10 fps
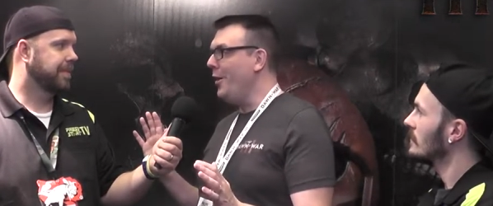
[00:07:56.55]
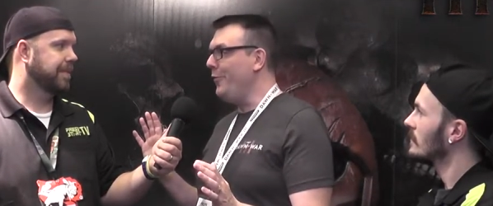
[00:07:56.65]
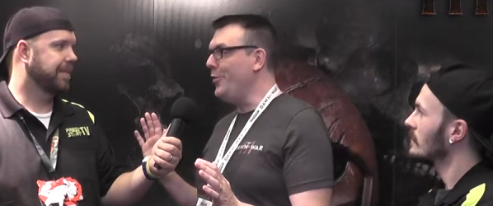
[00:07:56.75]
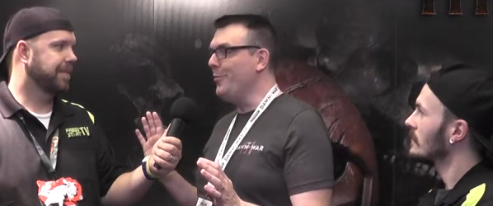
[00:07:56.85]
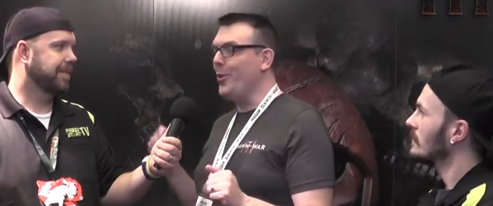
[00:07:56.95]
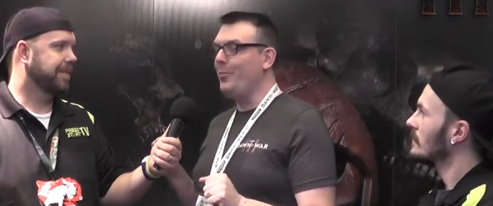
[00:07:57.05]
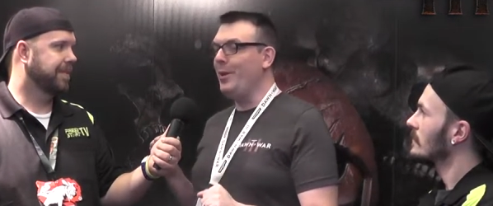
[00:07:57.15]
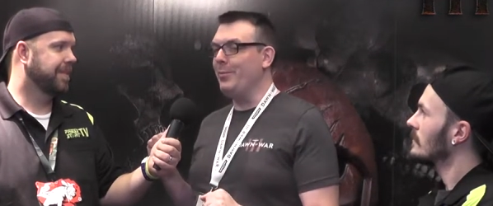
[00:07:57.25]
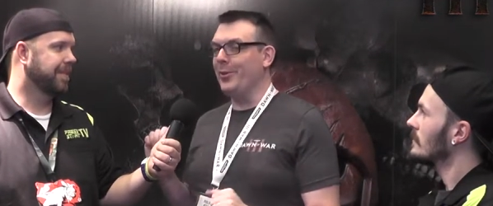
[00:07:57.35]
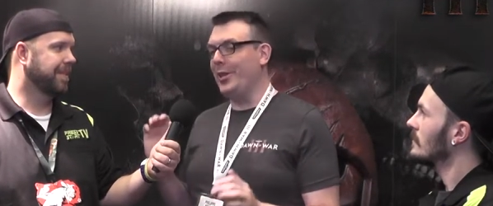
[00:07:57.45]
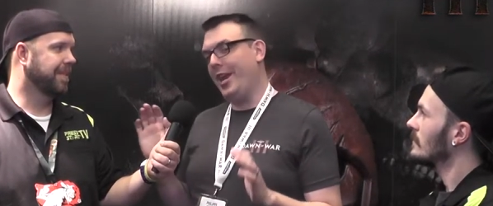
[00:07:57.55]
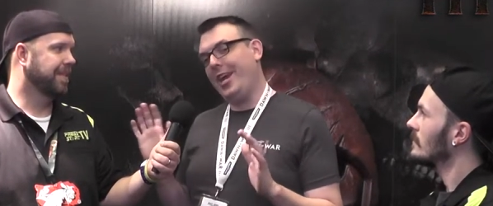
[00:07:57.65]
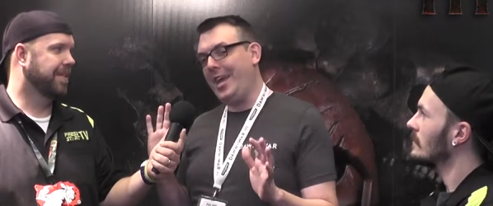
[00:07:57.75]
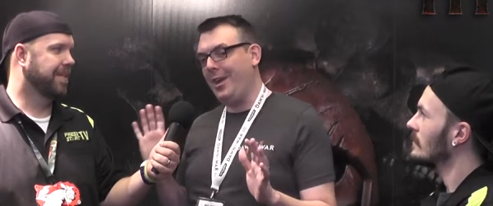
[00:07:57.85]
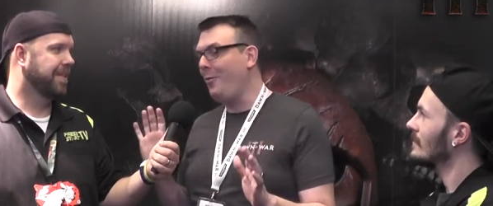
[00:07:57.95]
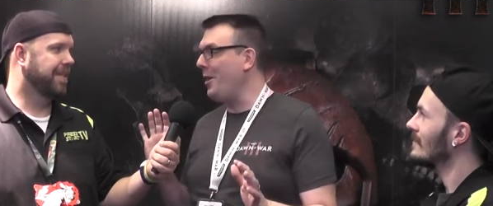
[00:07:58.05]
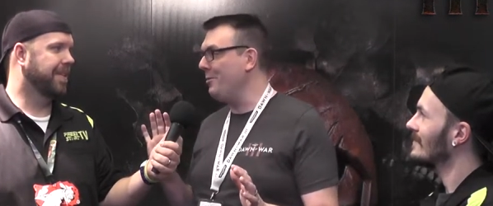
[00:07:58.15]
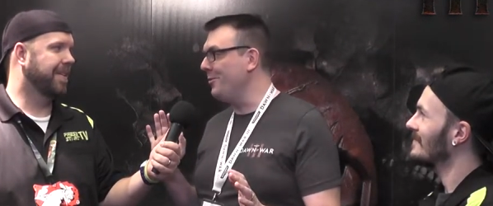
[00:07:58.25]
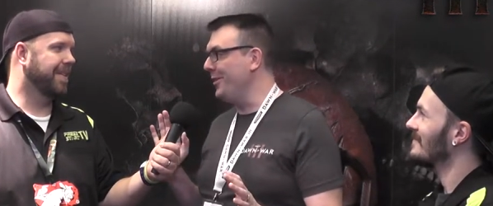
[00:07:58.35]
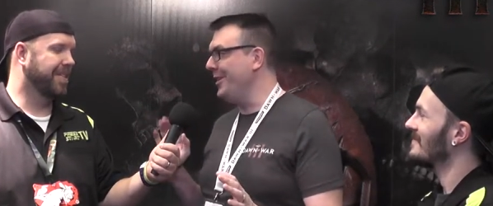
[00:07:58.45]
Speaker 1: a few more people that I can't
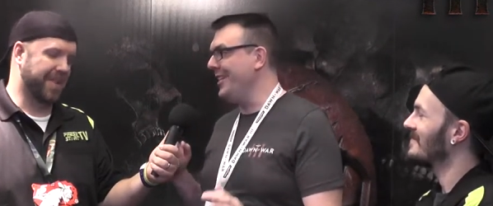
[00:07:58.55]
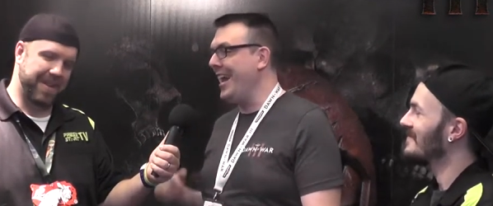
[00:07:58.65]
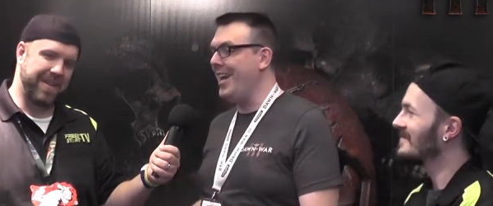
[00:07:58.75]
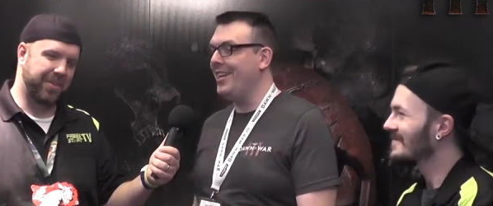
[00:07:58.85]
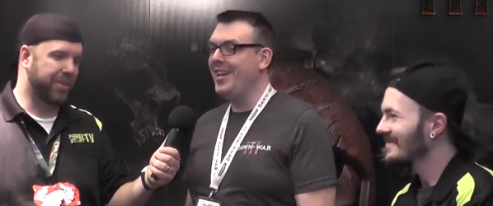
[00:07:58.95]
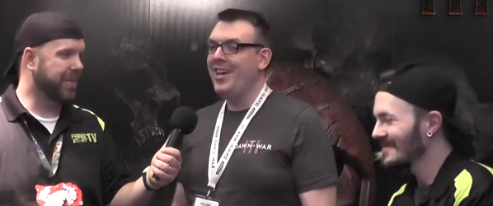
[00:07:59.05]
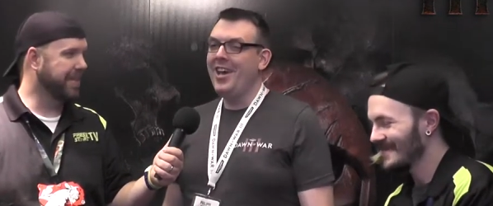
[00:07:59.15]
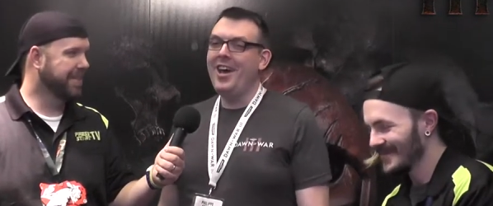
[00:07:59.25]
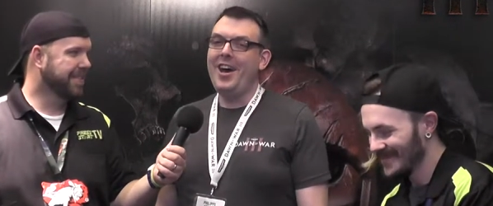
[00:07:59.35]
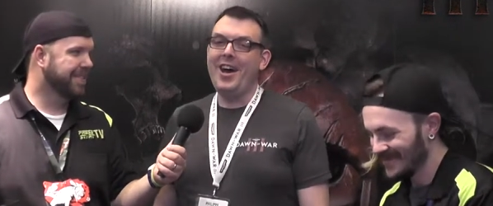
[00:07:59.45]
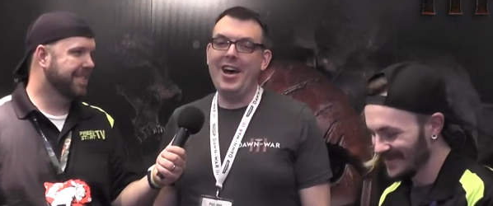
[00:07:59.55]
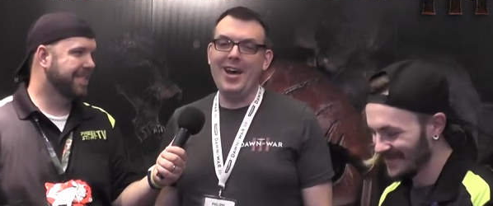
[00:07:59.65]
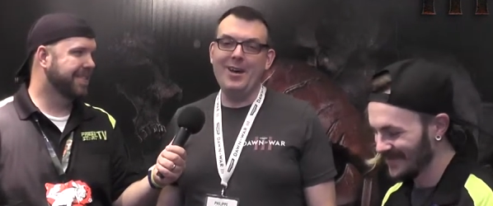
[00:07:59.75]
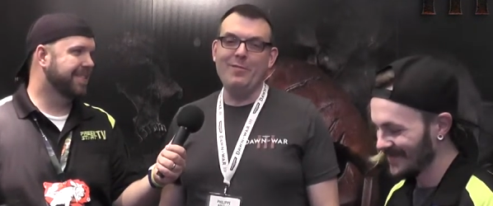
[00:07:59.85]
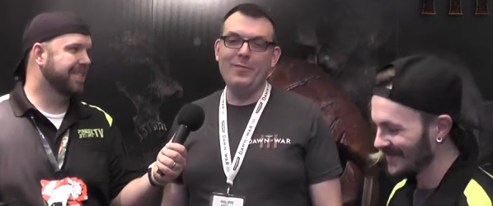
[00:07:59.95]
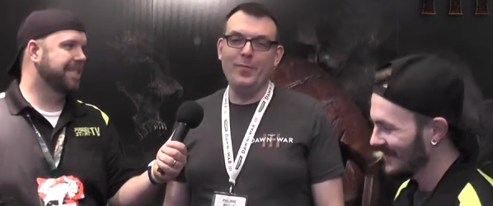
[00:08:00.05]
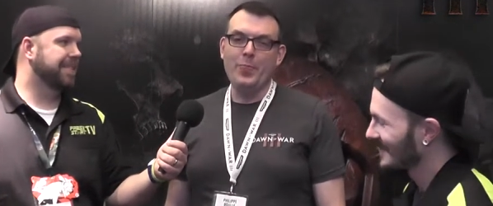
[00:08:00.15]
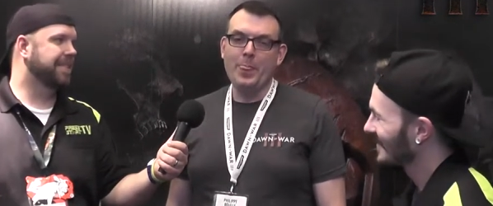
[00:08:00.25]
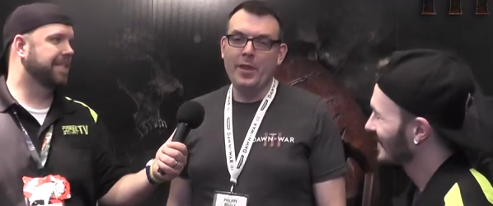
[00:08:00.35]
quite reveal yet. Um,